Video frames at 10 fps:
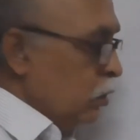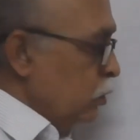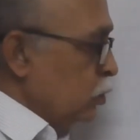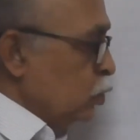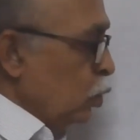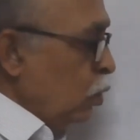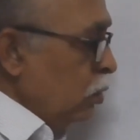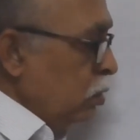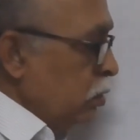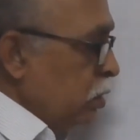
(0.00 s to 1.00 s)

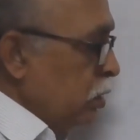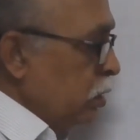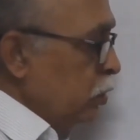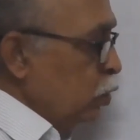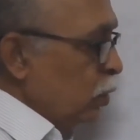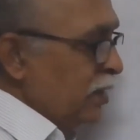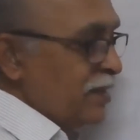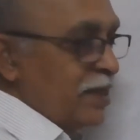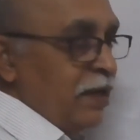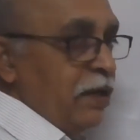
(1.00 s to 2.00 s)
So yolk
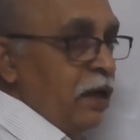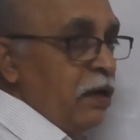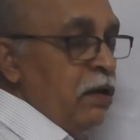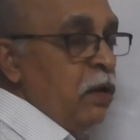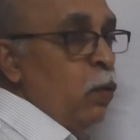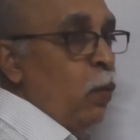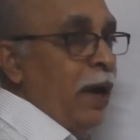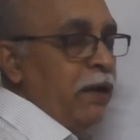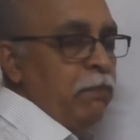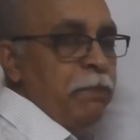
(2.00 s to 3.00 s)
is contained in
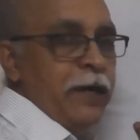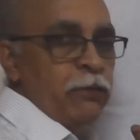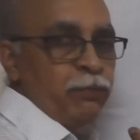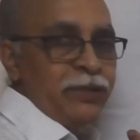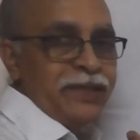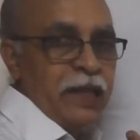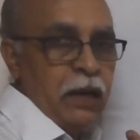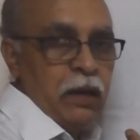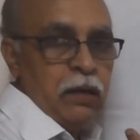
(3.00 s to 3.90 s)
one part of the cell.